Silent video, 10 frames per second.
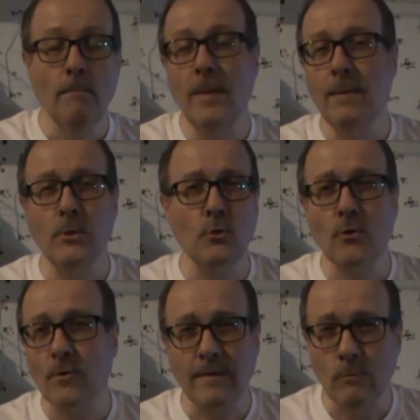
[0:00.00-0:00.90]
Maybe you
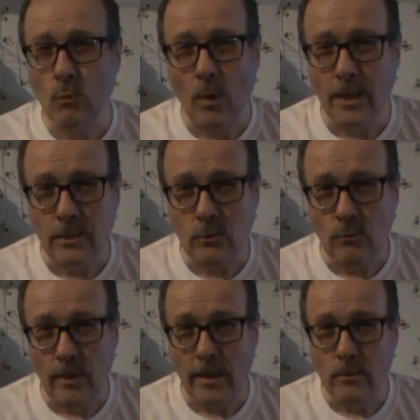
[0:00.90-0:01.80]
don't even want to do
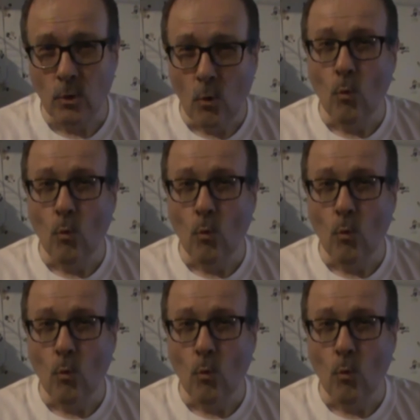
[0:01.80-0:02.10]
that.